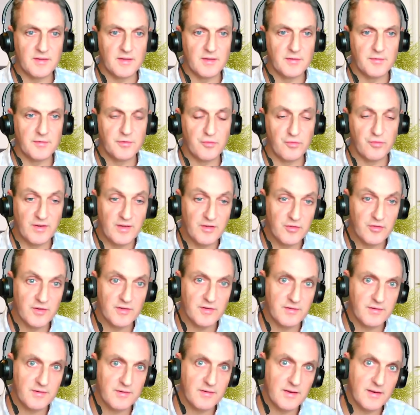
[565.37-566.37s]

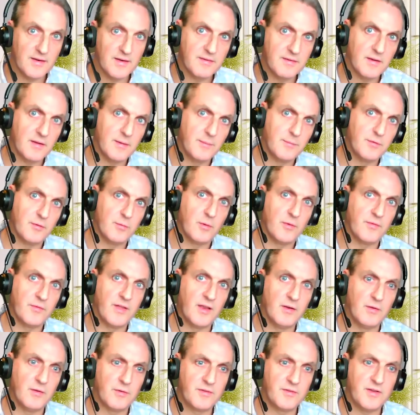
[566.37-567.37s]
stringent in terms of what they
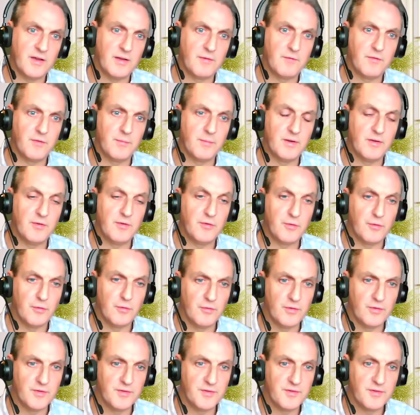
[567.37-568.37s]
looked at from
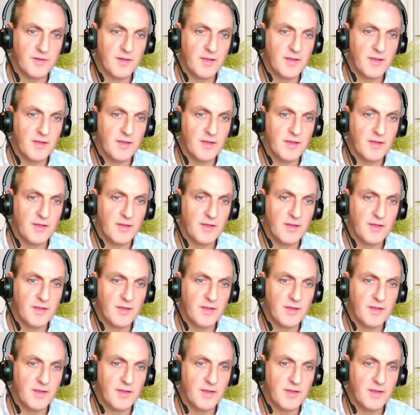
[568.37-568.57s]
insurers.